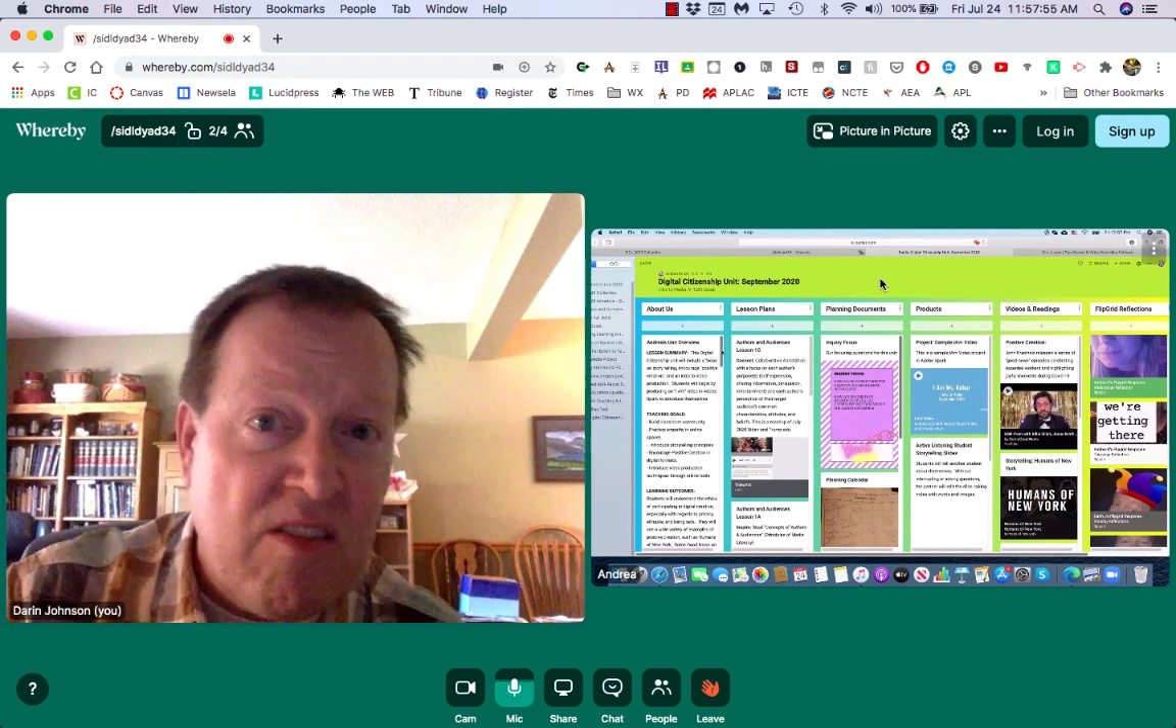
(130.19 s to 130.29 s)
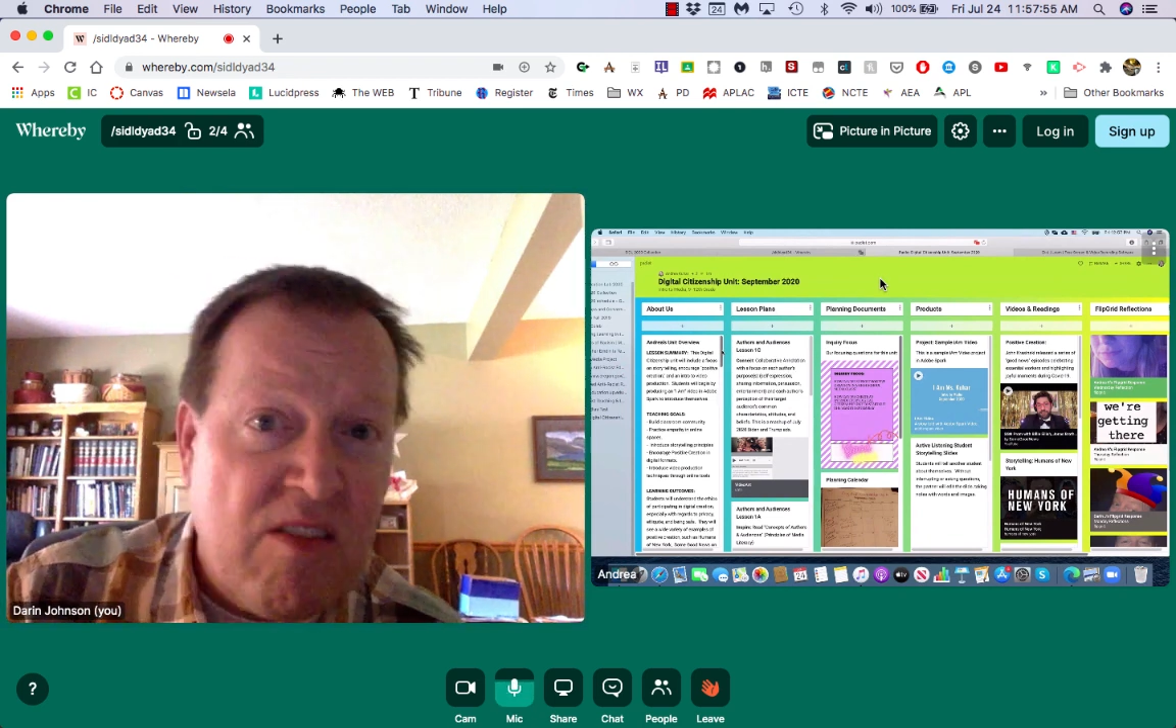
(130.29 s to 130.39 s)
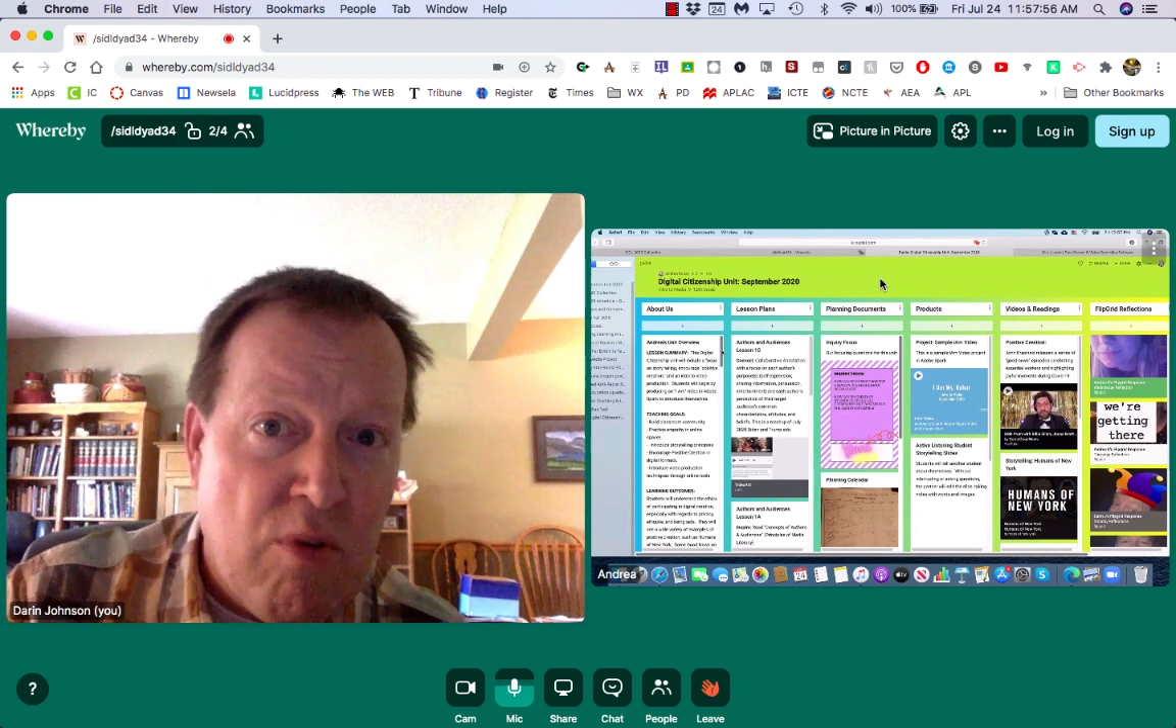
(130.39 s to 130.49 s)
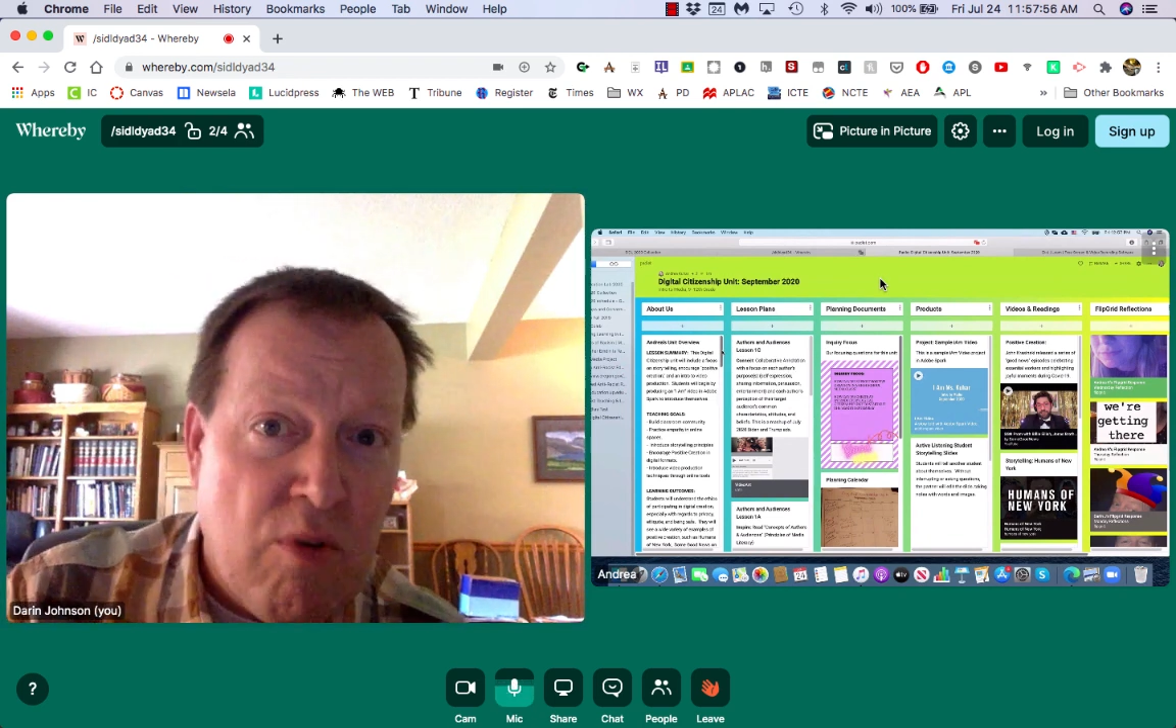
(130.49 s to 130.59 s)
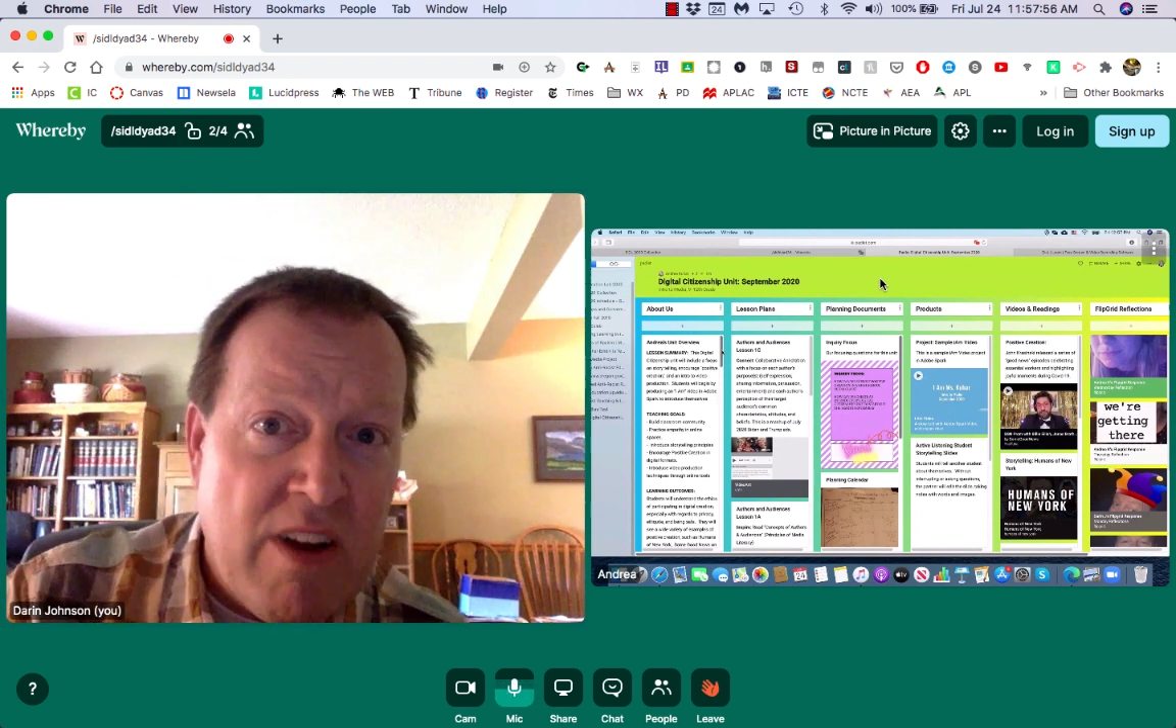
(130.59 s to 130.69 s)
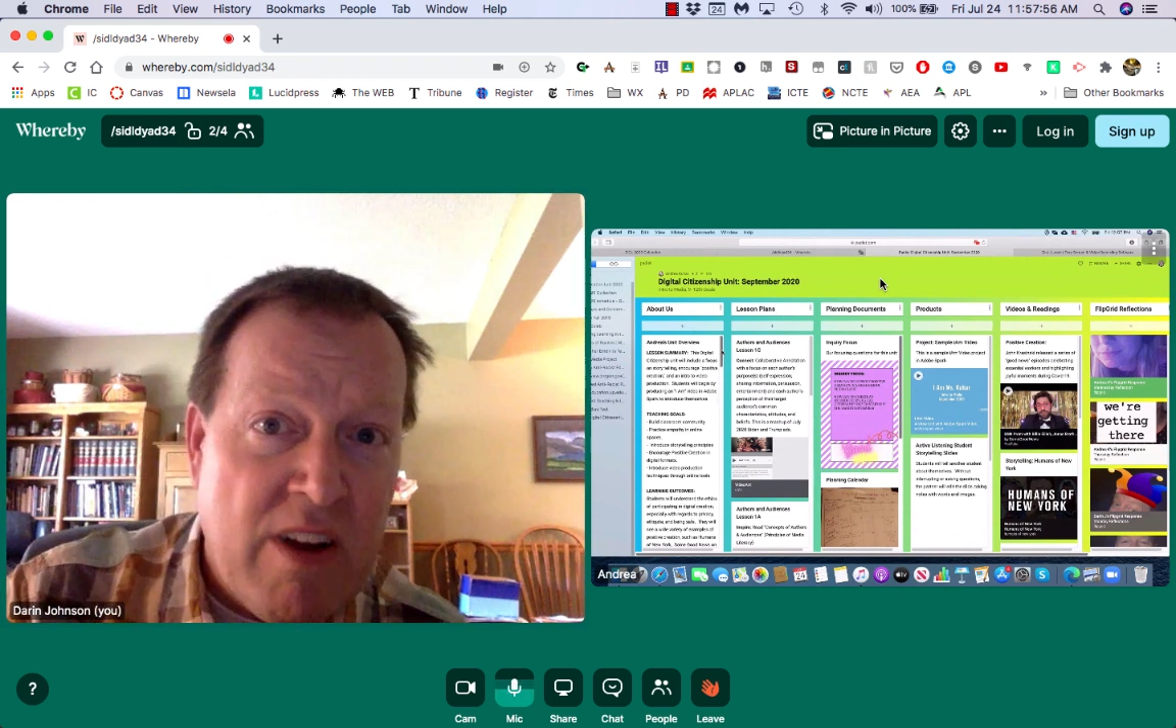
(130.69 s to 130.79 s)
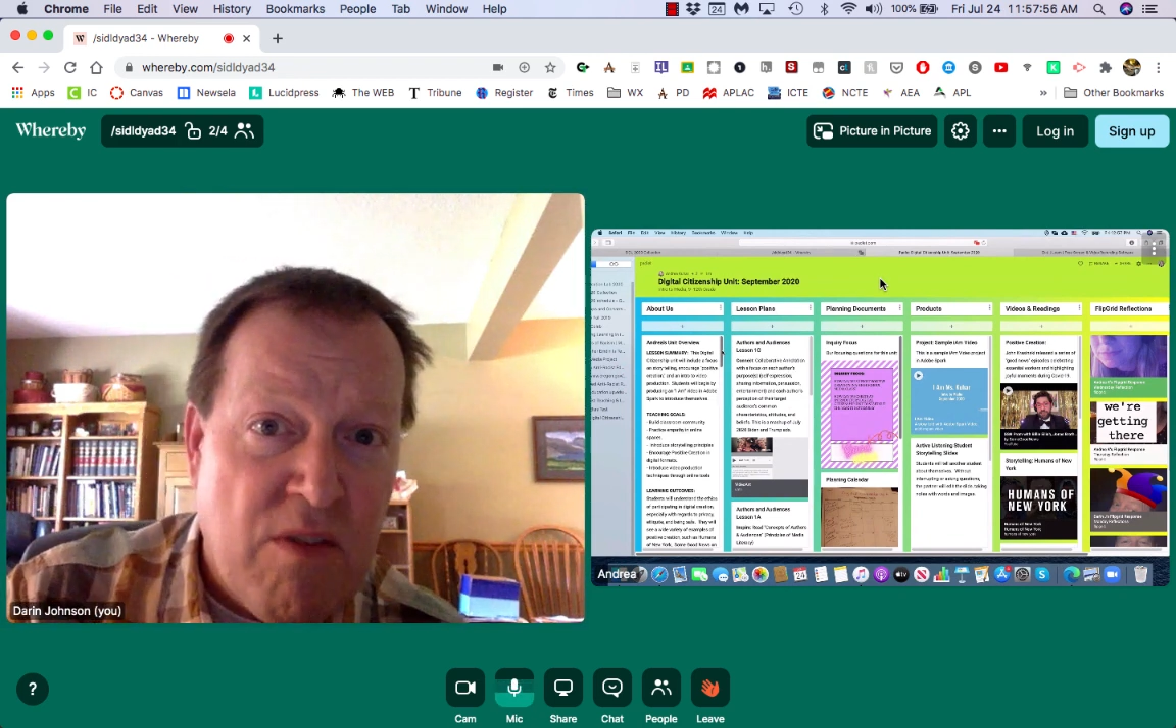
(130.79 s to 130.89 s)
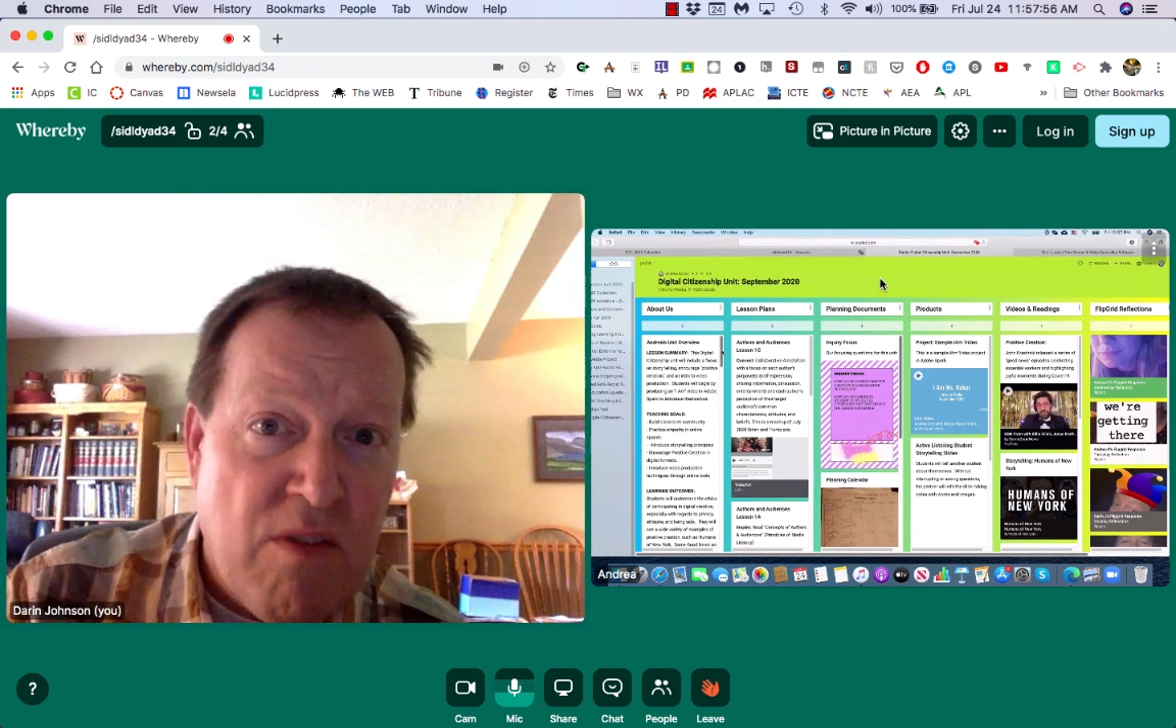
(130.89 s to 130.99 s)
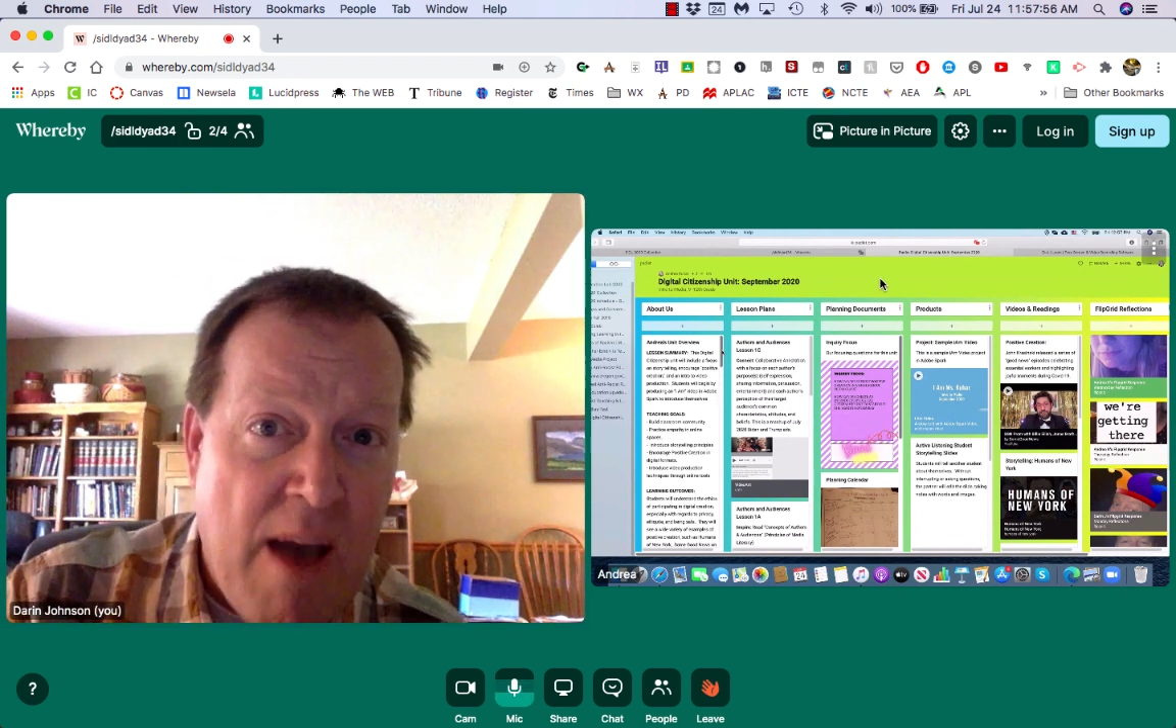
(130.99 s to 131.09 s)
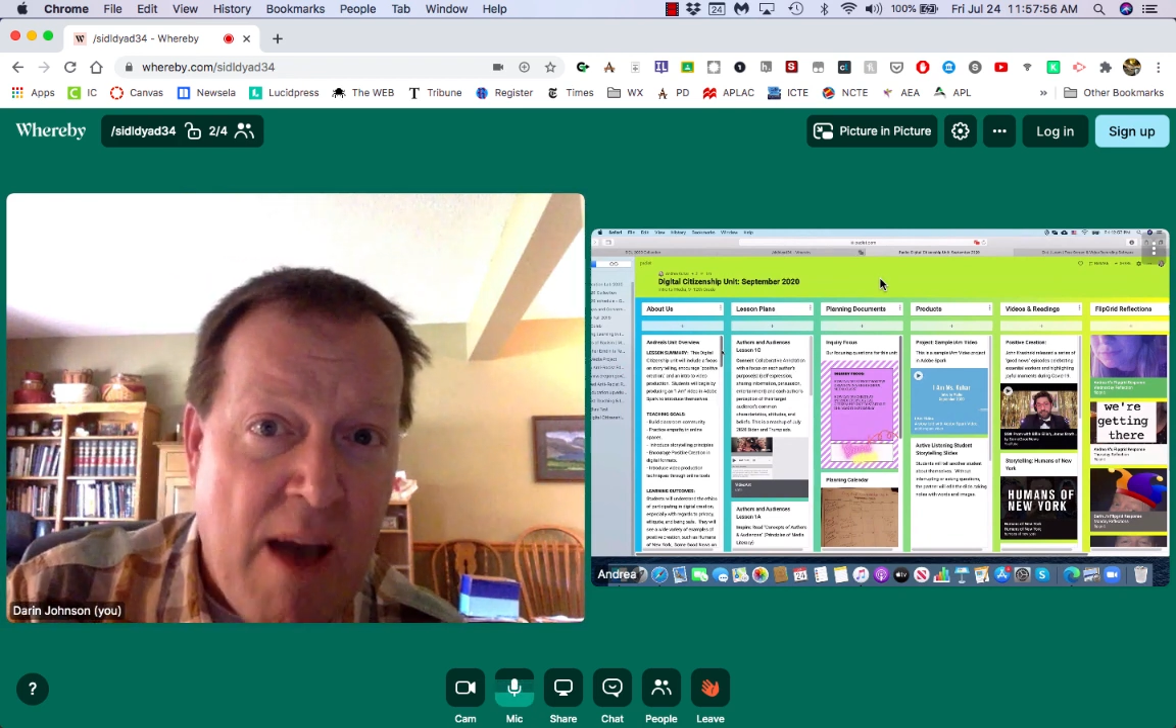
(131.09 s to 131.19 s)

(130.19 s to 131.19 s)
exploring different